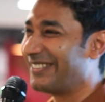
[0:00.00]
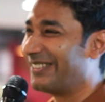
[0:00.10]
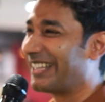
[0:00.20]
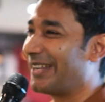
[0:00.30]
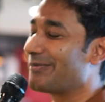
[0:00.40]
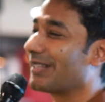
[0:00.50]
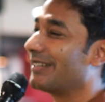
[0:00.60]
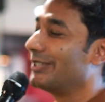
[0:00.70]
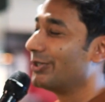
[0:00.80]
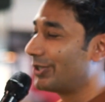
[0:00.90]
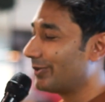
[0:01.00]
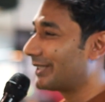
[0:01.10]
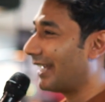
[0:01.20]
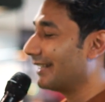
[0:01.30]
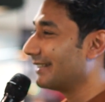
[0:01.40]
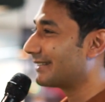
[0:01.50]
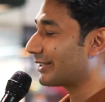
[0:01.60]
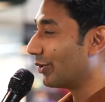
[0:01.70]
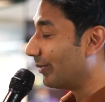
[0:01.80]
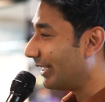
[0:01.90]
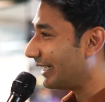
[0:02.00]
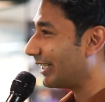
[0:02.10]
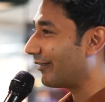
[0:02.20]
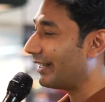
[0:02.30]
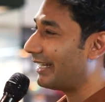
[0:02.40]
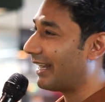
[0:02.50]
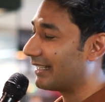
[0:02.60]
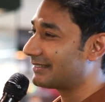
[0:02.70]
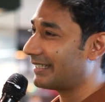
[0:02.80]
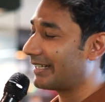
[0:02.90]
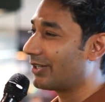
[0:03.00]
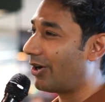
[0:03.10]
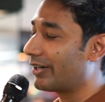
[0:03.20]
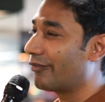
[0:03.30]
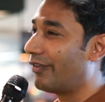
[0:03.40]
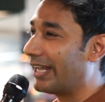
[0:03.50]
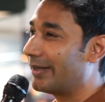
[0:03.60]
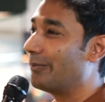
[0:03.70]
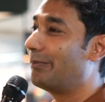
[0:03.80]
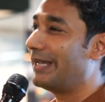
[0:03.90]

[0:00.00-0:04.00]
Okay. YouTube channels cumulatively last year got 1